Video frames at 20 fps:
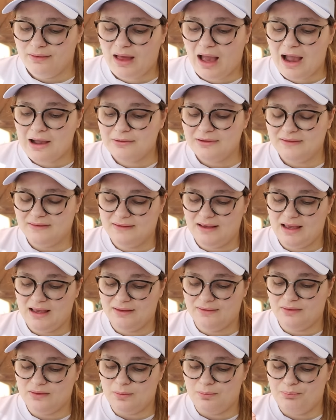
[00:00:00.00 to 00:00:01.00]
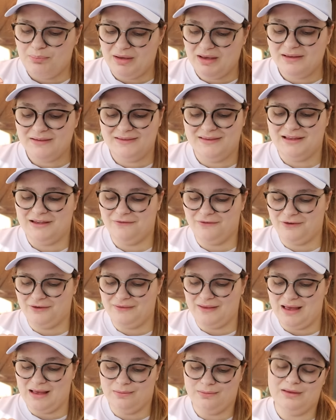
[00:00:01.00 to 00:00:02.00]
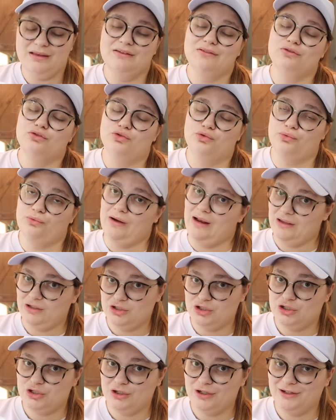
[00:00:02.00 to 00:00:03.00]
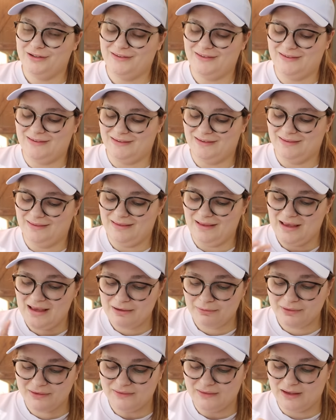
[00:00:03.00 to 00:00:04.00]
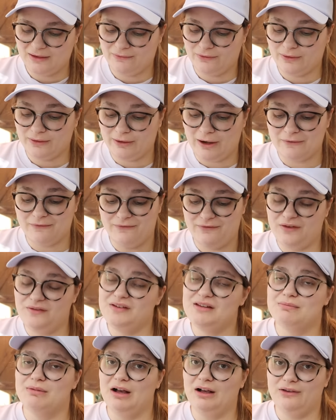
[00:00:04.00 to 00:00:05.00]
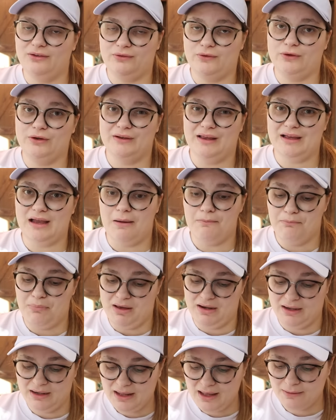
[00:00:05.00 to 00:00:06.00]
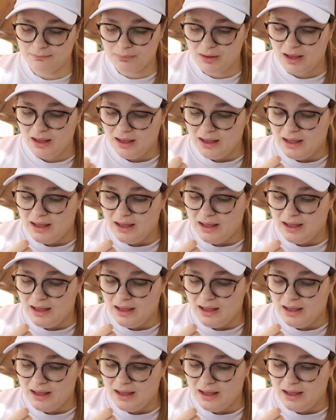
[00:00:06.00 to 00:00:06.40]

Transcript: I would say that the biggest thing for them is dress shirts. They were selling for around 50 bucks for like a button up.